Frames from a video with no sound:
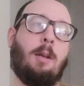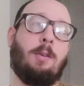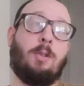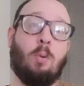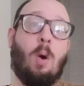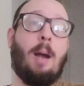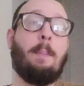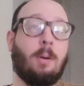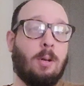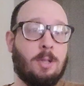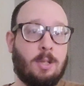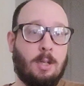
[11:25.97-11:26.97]
Do I
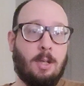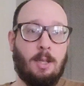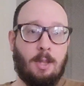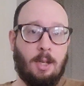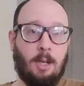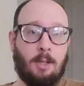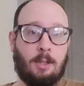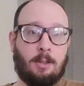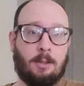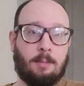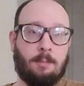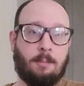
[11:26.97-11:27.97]
personally think,
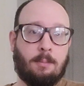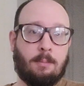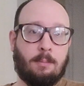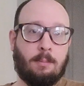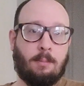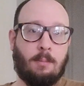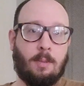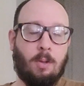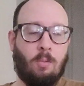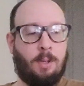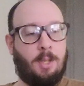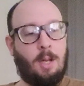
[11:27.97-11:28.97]

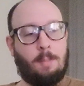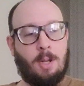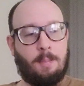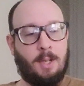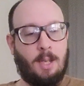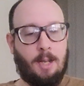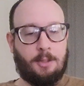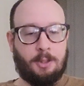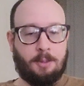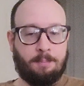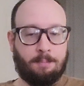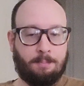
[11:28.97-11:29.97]
with the upcoming
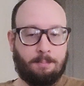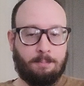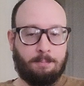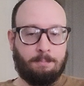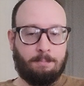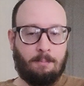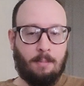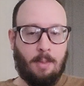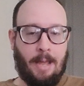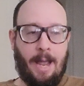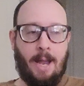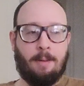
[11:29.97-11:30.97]
election,
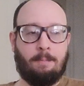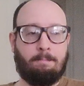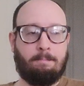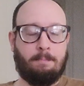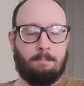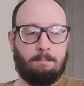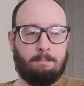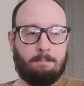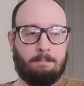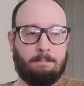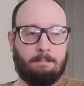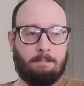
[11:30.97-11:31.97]
that
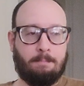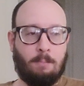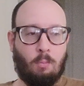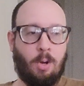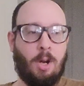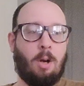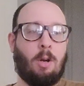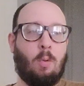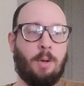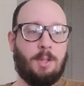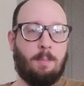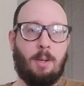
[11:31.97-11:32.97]
we are
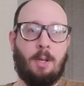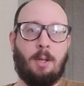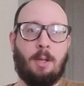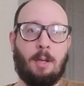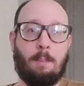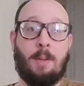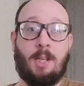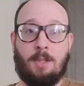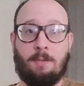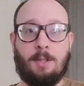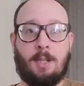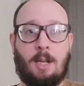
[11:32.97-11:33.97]
going to be in a
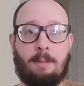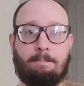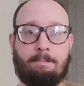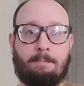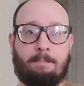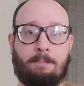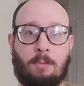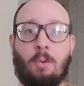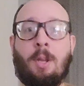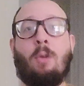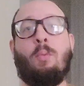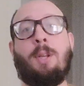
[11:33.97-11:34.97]
peaceful time, or
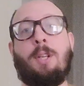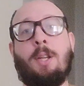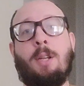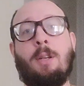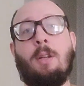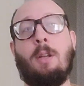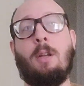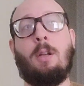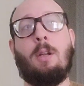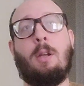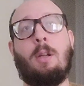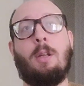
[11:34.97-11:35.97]
that we can
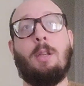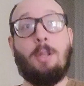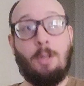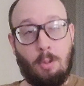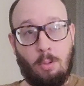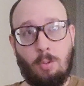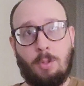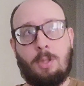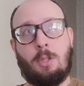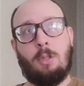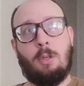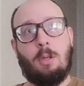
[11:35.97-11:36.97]

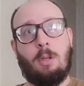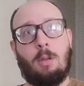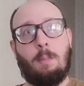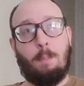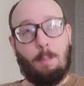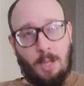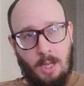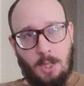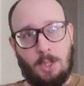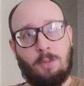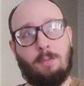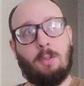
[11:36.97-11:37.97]
use
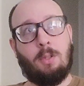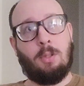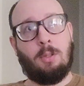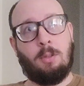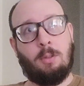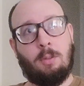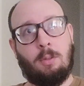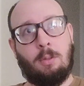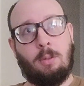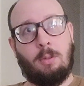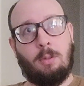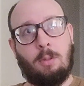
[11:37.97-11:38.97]
peaceful
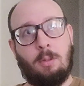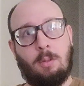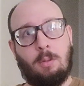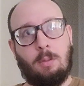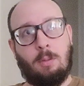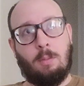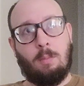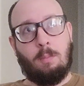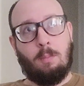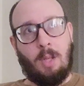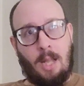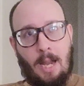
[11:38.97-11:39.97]

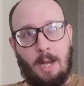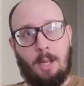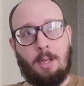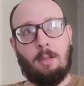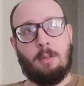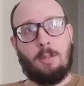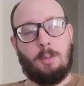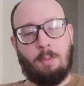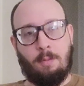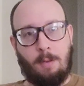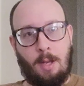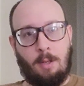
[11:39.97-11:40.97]
planning to
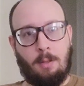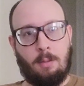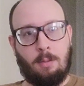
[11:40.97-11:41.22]
prevent